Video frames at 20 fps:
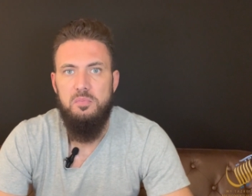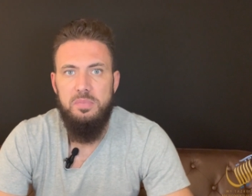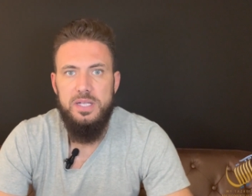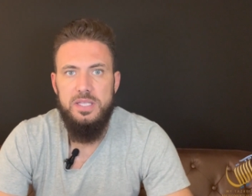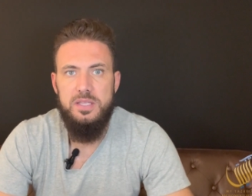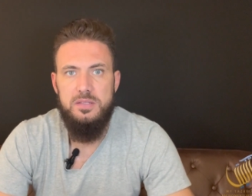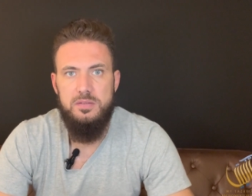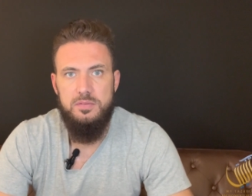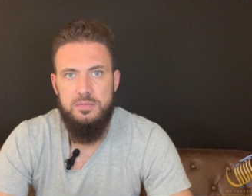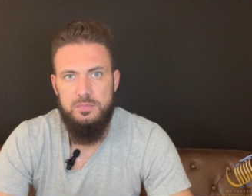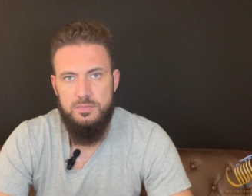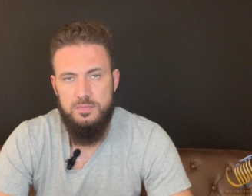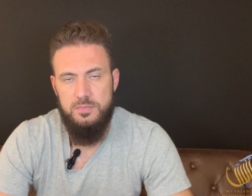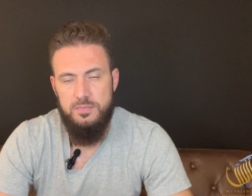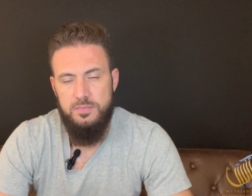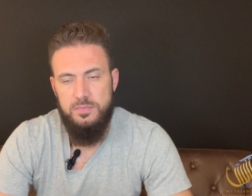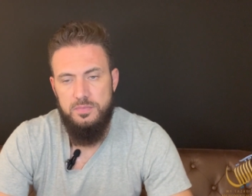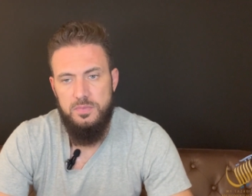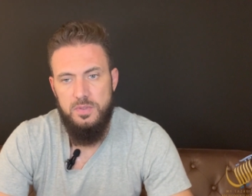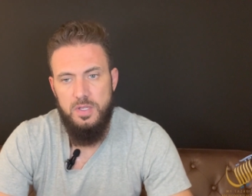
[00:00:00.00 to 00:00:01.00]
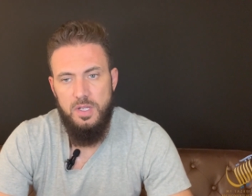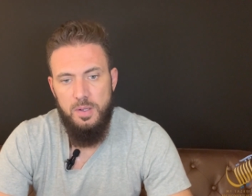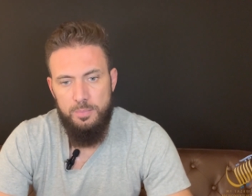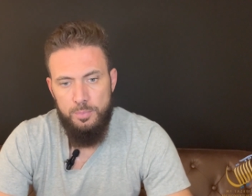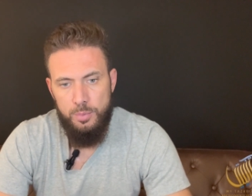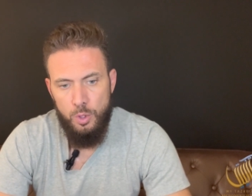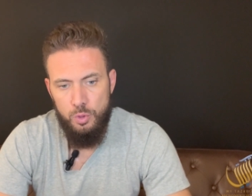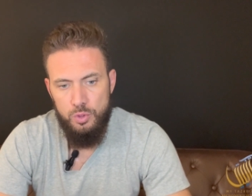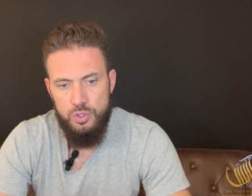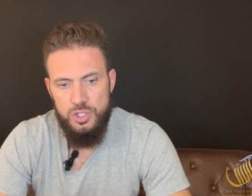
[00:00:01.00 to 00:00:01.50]
But
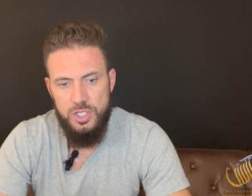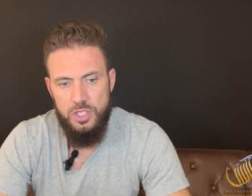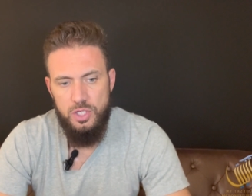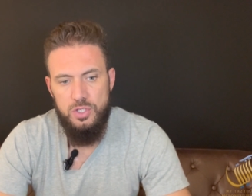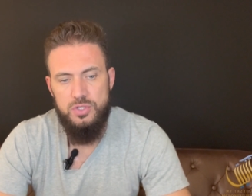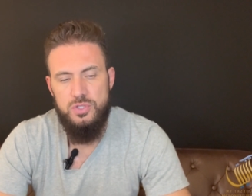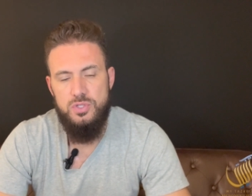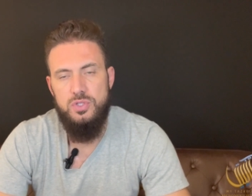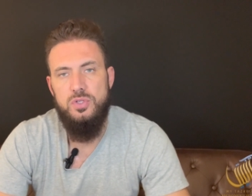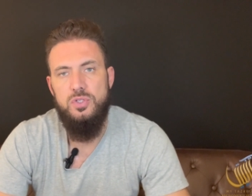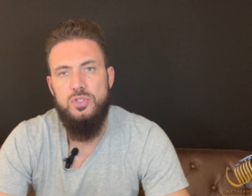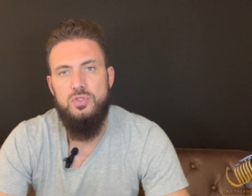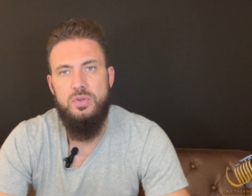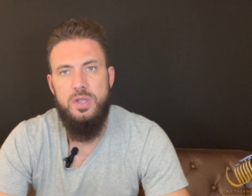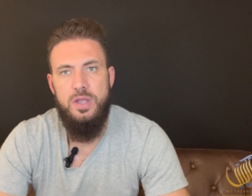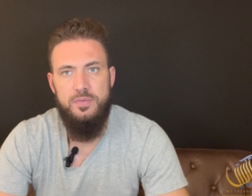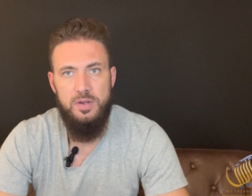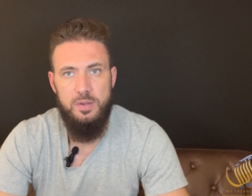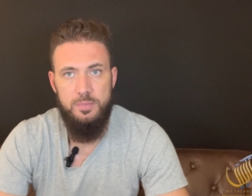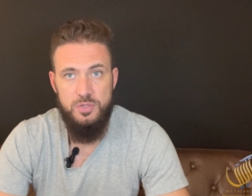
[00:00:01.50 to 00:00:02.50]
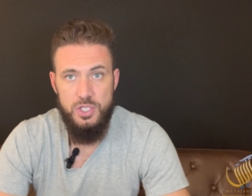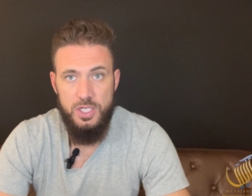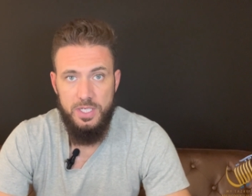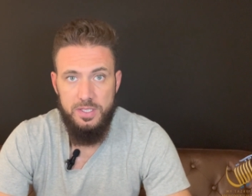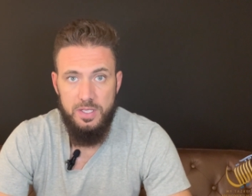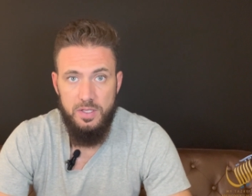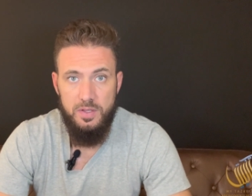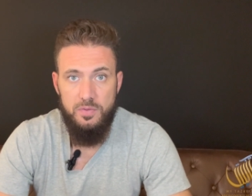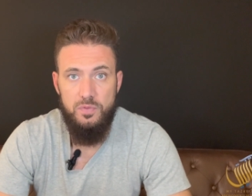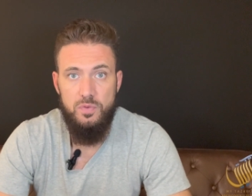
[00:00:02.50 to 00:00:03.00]
approach it also to have an
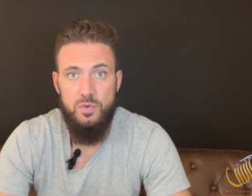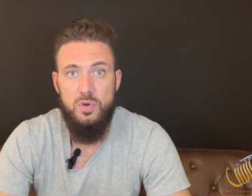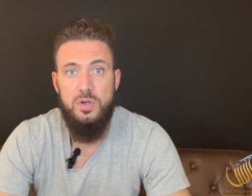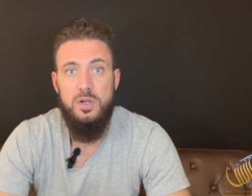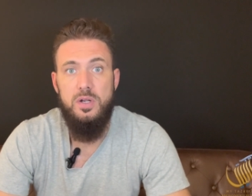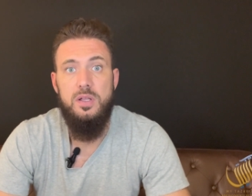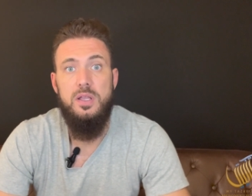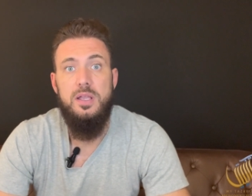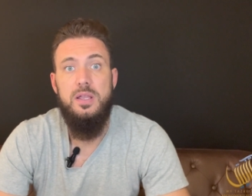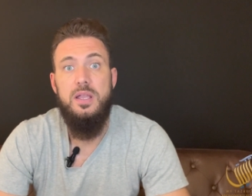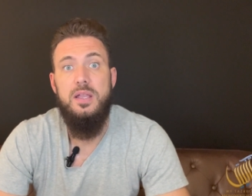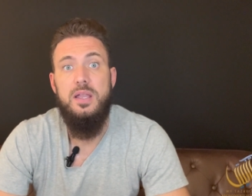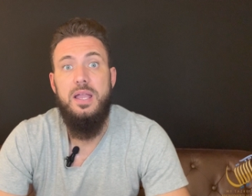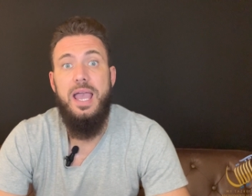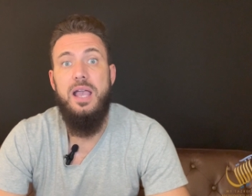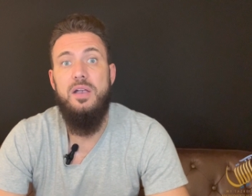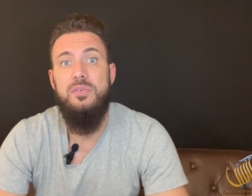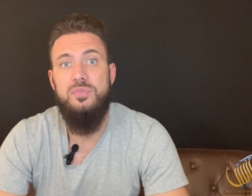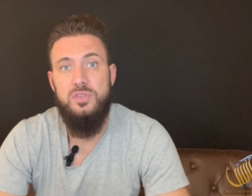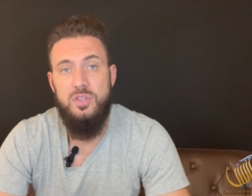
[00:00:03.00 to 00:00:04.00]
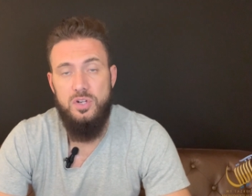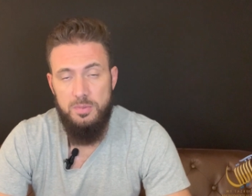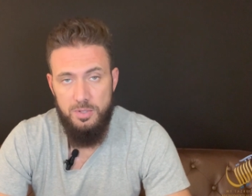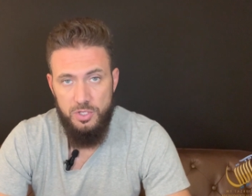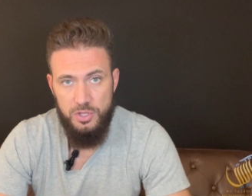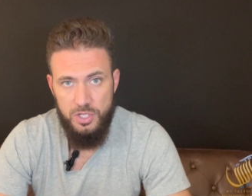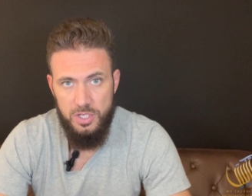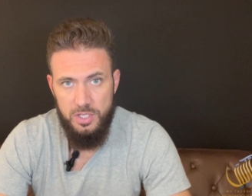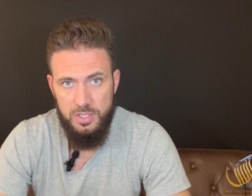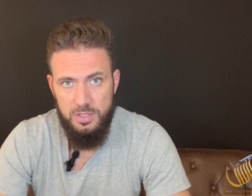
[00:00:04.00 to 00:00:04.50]
objective for after
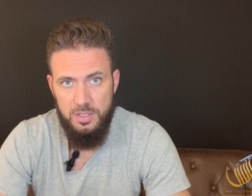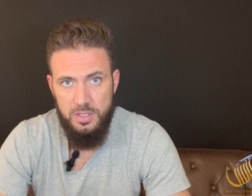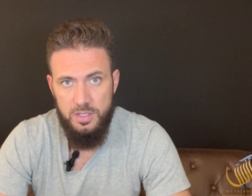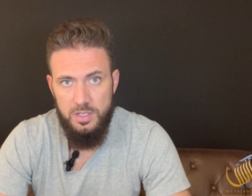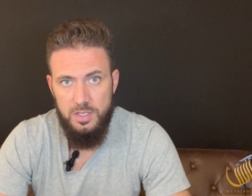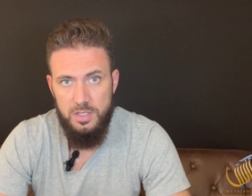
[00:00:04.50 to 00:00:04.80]
Ramadan.